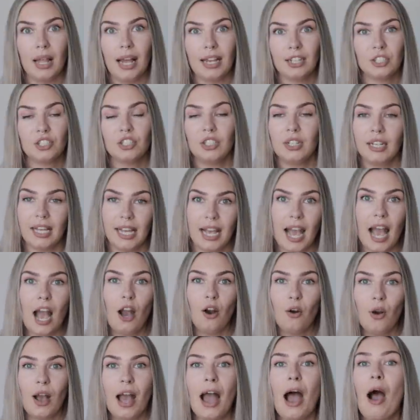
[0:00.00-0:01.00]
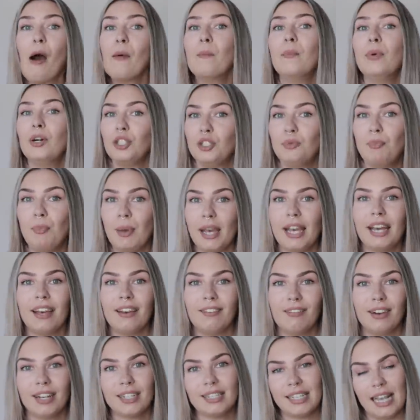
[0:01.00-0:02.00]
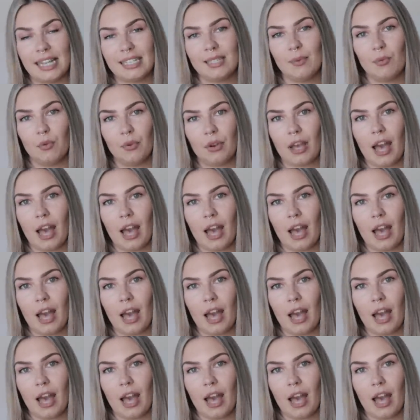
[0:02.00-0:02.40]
actually how much bigger accessible